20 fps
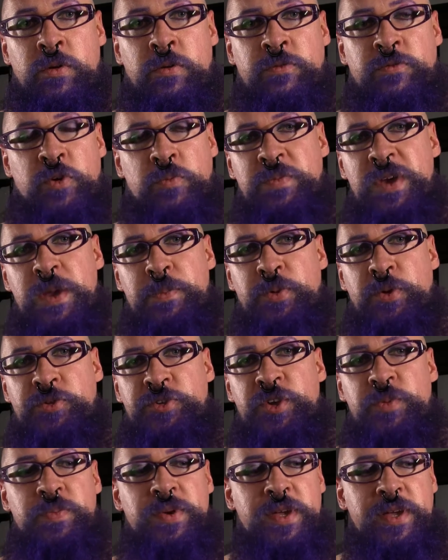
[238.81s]
for people
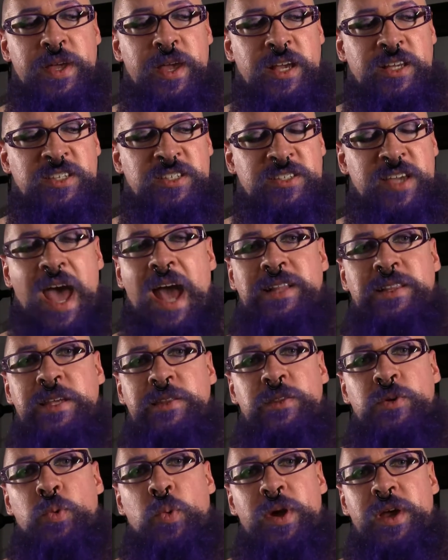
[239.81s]
to be exactly
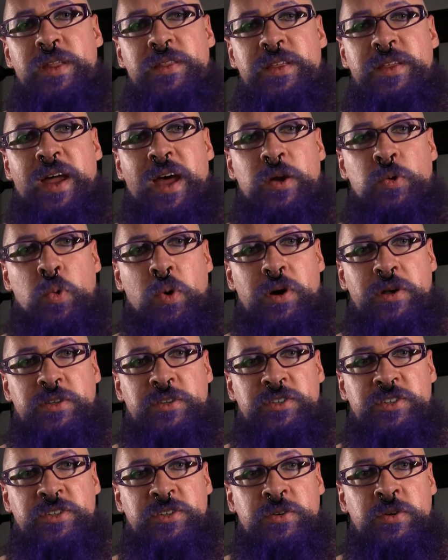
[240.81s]
the way that I
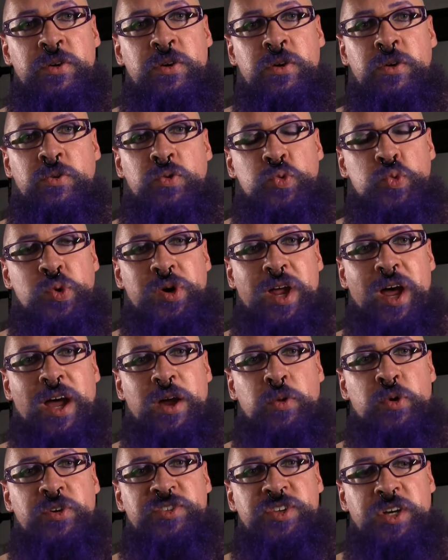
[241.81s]
was when I
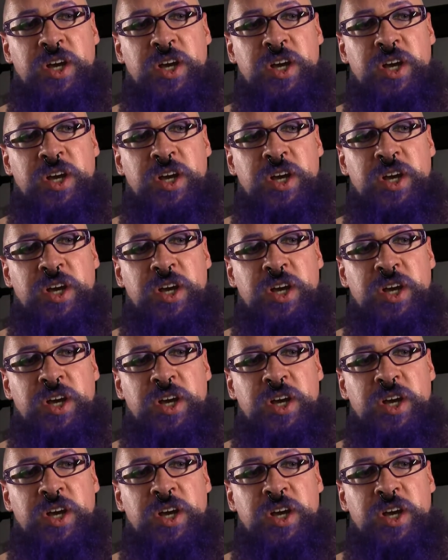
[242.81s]
was a